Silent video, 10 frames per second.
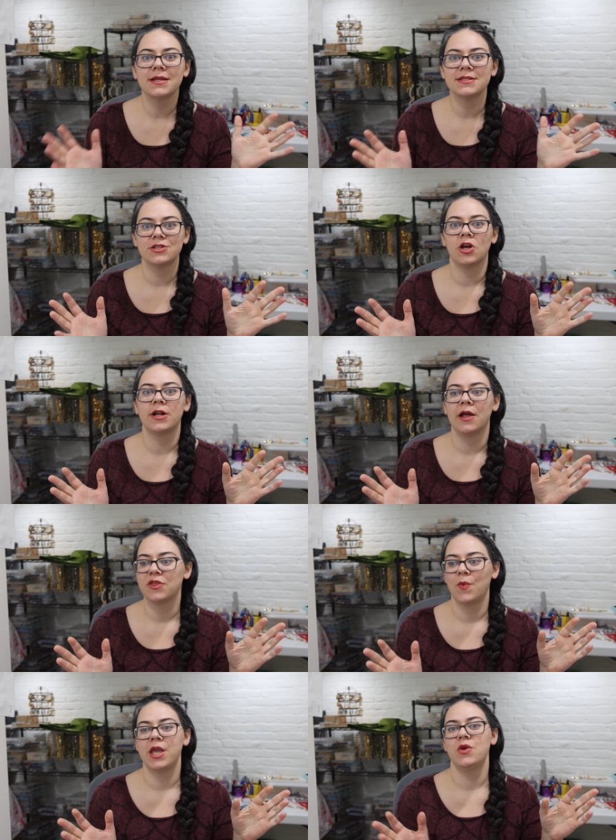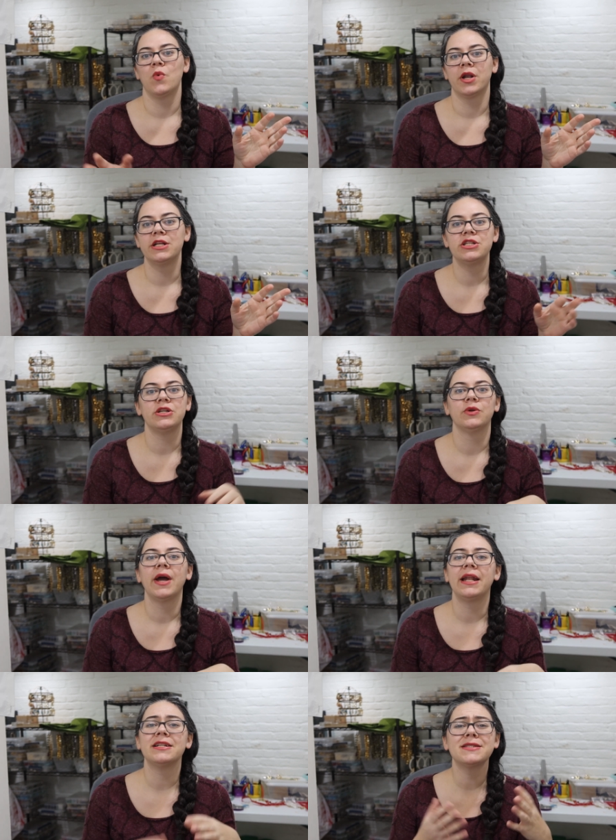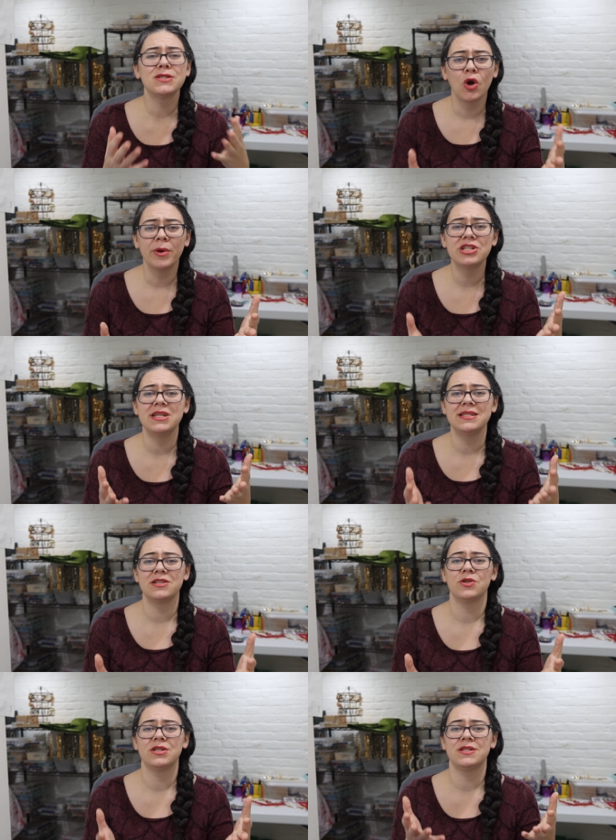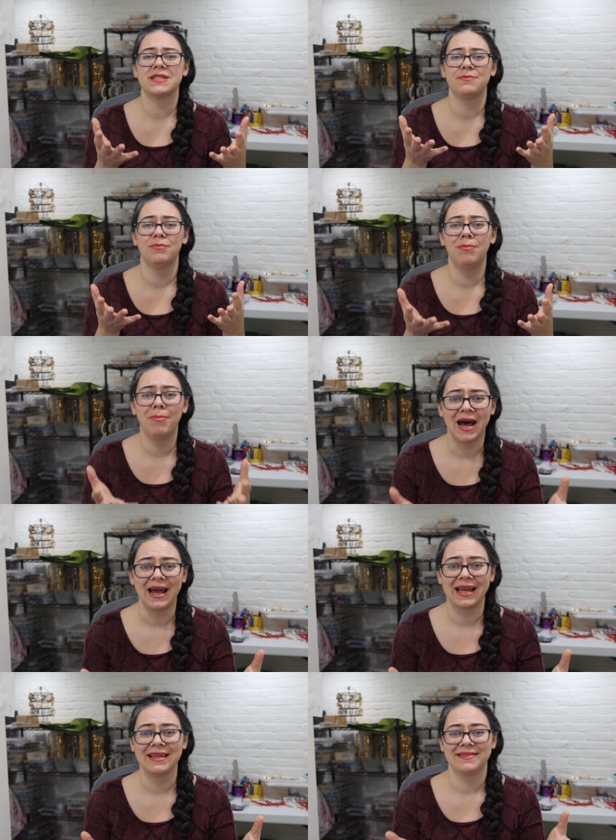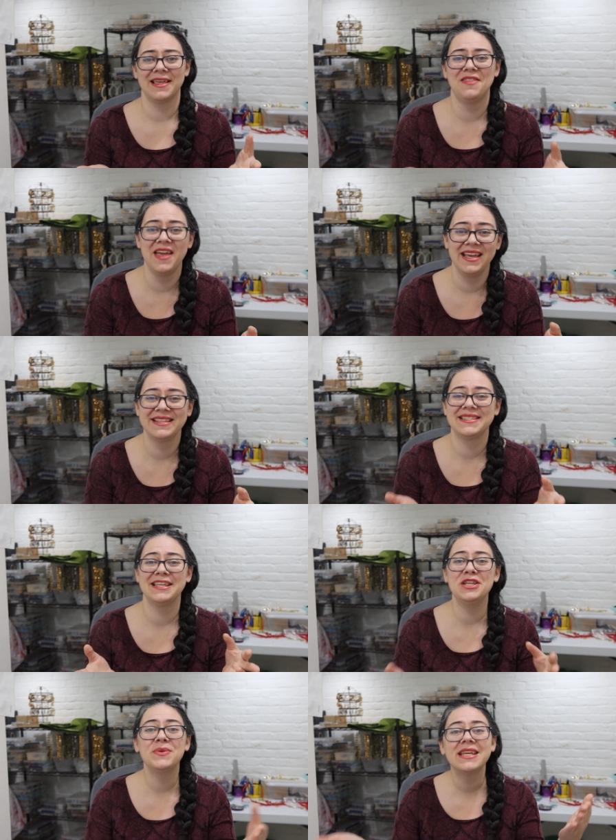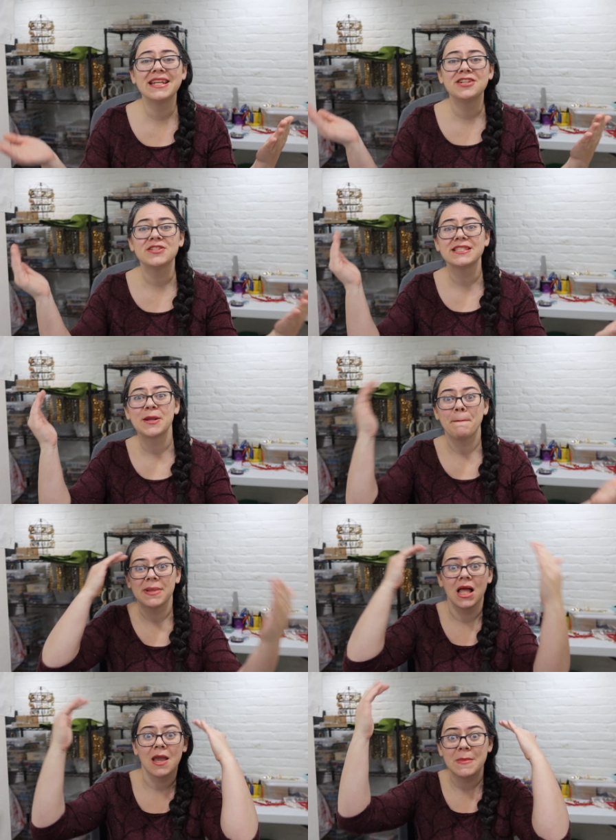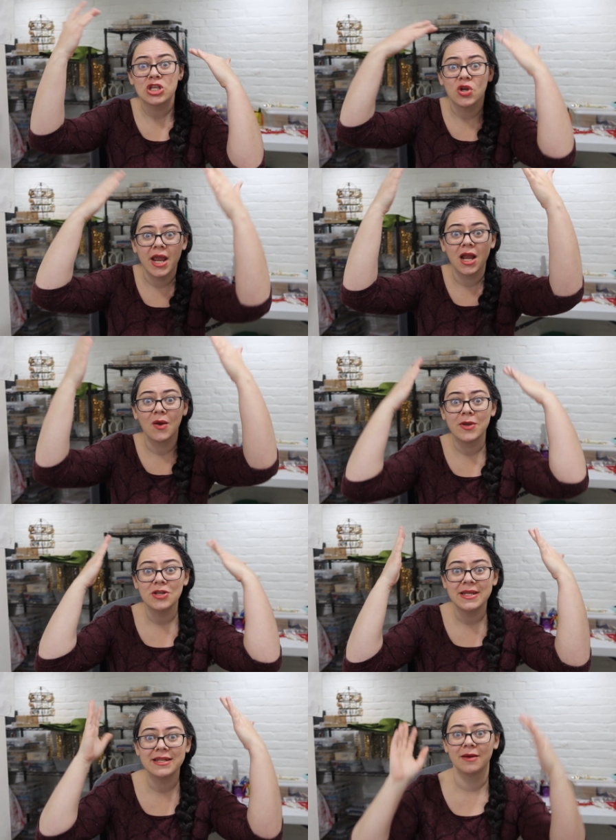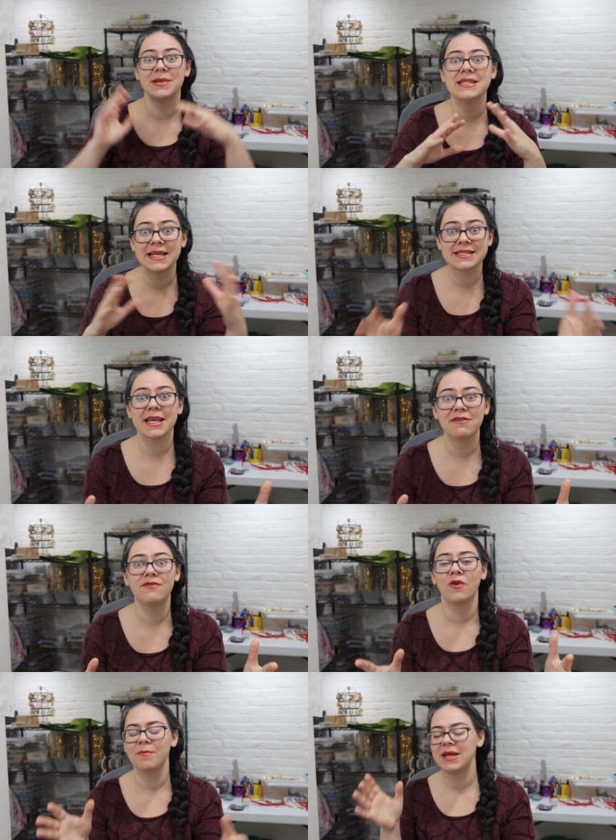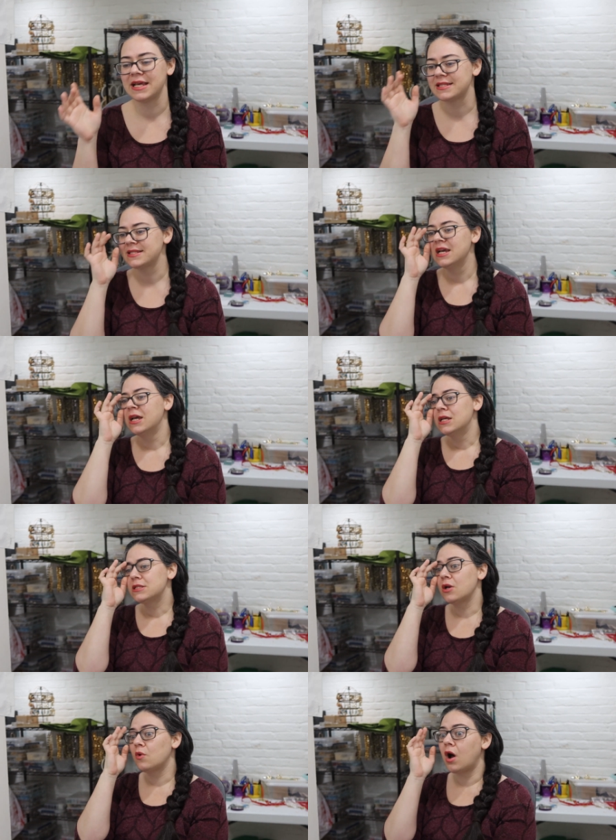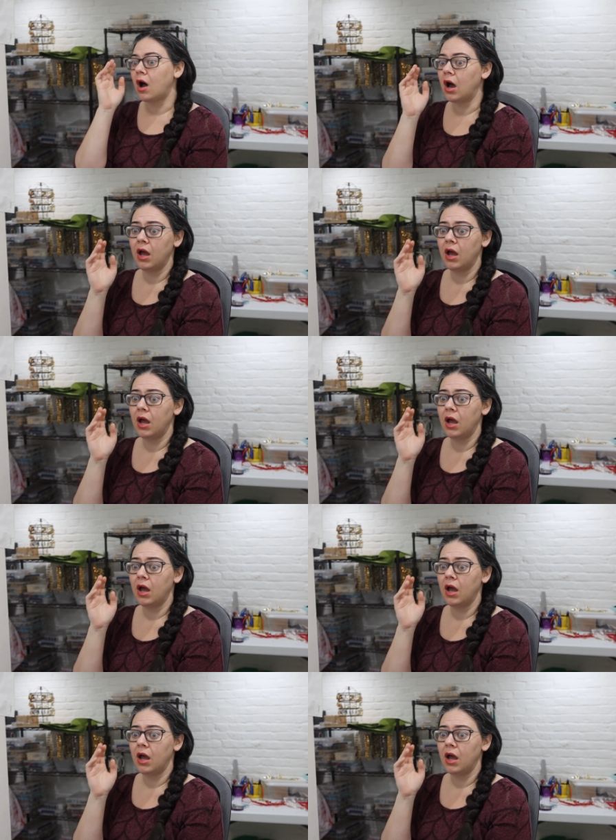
doesn't turn out the way you want it to, and it's so much easier to just buy the things that you need and just plunk them in your hair when you need them. It takes like 4 minutes. So